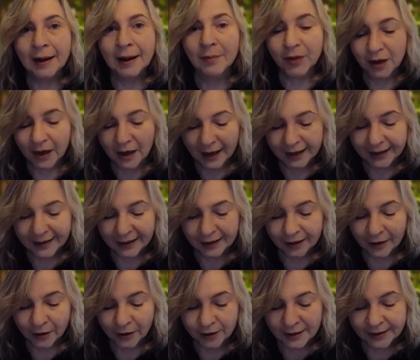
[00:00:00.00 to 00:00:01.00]
the
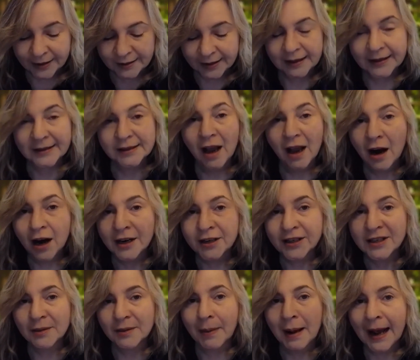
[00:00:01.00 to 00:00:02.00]
likelihood is that's hard
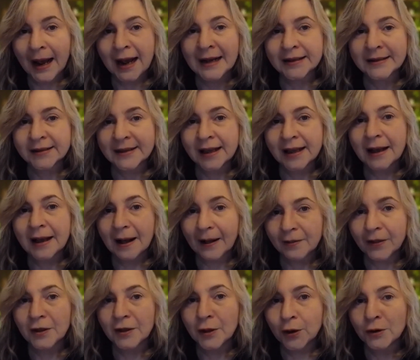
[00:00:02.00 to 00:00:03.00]
to pass,
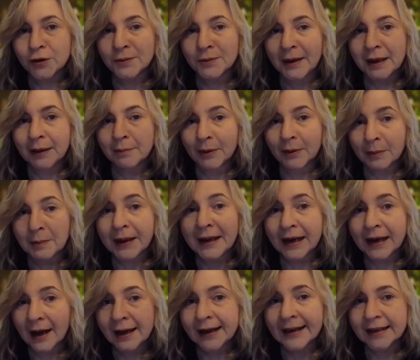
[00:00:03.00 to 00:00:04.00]
and that those people may
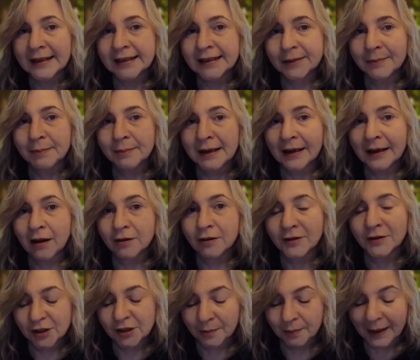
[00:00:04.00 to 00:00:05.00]
likely to be
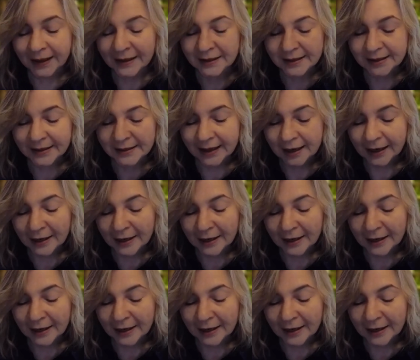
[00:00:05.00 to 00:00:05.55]
constipated.